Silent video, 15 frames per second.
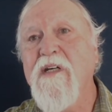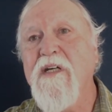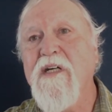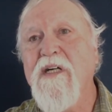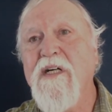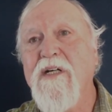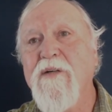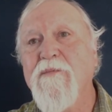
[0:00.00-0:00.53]

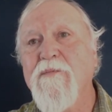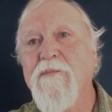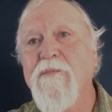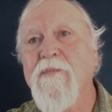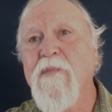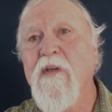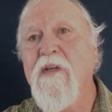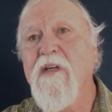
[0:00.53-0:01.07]
Um,
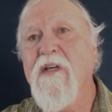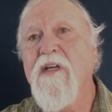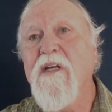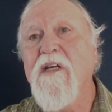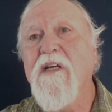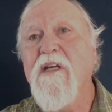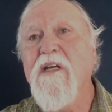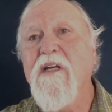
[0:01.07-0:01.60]

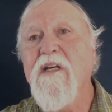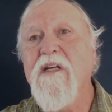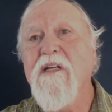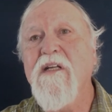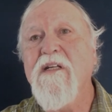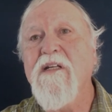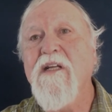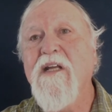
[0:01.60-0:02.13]

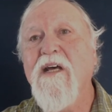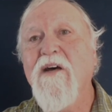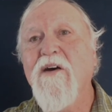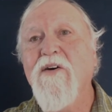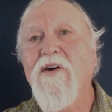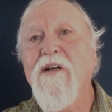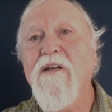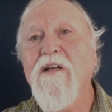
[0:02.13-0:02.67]

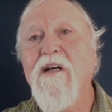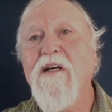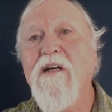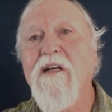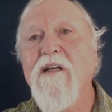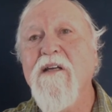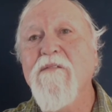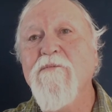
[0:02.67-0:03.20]
Now
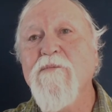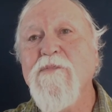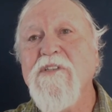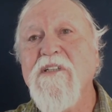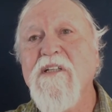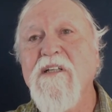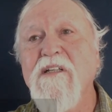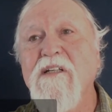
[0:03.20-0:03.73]
I'm
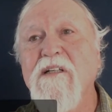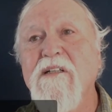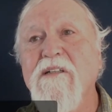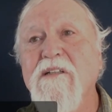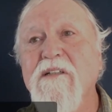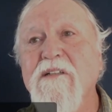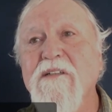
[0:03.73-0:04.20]
seeing